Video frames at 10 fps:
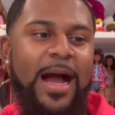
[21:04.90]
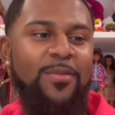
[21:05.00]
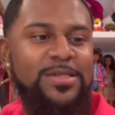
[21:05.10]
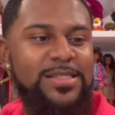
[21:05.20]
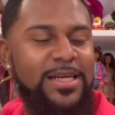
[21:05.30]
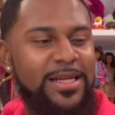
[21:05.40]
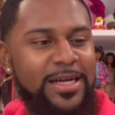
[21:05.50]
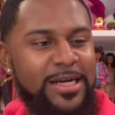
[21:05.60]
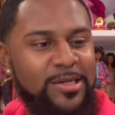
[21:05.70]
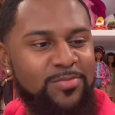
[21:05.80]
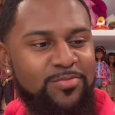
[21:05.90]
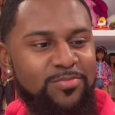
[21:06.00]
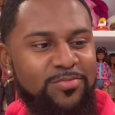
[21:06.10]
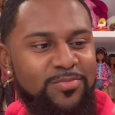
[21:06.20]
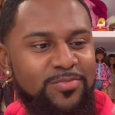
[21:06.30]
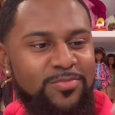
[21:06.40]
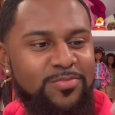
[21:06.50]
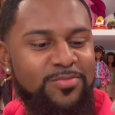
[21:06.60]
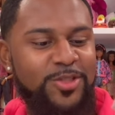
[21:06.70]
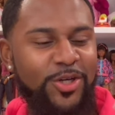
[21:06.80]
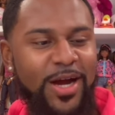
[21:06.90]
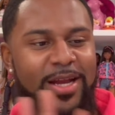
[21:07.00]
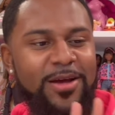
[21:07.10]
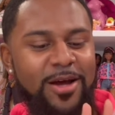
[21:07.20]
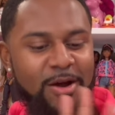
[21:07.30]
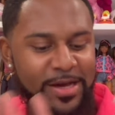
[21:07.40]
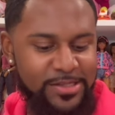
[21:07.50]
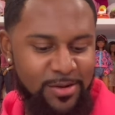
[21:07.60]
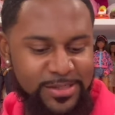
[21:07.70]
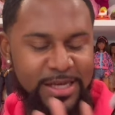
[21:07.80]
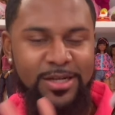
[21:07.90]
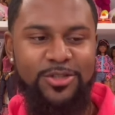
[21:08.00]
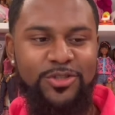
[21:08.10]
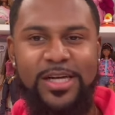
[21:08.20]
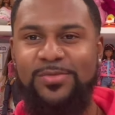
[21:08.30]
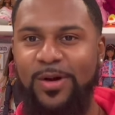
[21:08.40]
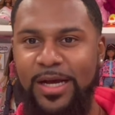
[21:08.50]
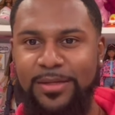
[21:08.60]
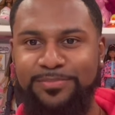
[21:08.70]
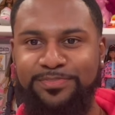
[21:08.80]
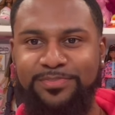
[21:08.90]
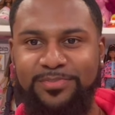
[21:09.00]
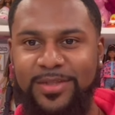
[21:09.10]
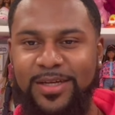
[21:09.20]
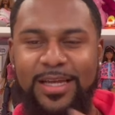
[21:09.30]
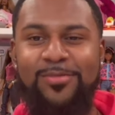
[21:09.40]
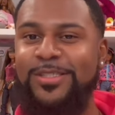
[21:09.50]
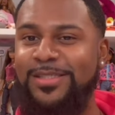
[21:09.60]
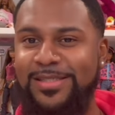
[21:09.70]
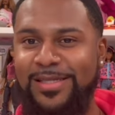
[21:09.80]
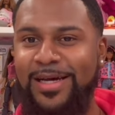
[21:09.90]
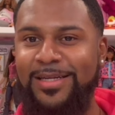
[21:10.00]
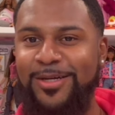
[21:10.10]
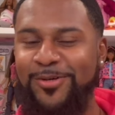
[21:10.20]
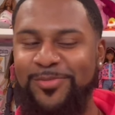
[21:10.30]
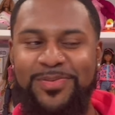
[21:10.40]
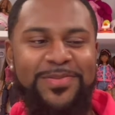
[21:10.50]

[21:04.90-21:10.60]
I was sitting here trying to okay, so I was getting her dress right. That was just a side note.